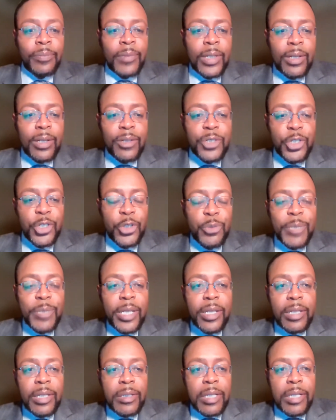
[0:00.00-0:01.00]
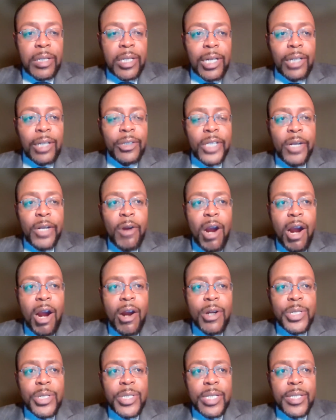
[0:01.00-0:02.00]
Excuse me, the culinary
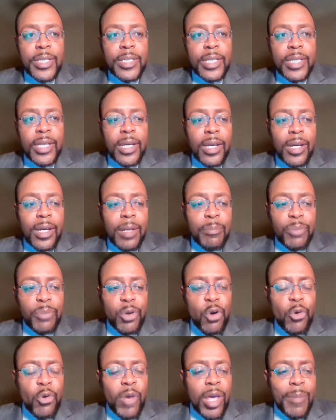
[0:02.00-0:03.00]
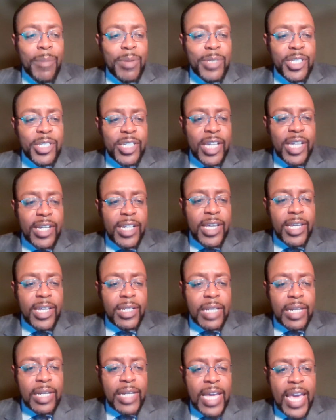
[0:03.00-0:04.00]
arts is a program of
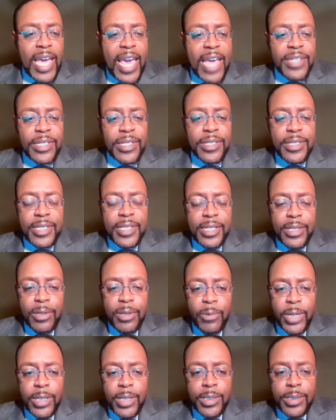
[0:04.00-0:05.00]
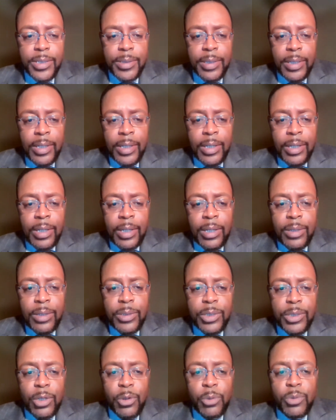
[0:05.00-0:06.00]
study and that has a sequence.
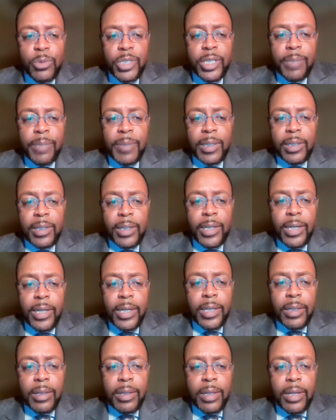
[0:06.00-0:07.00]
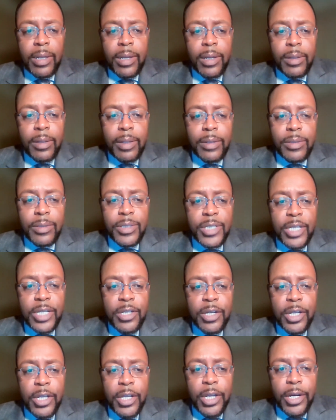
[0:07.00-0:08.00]
And so typically the
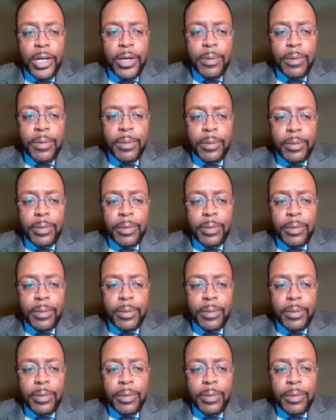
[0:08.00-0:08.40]
senior year,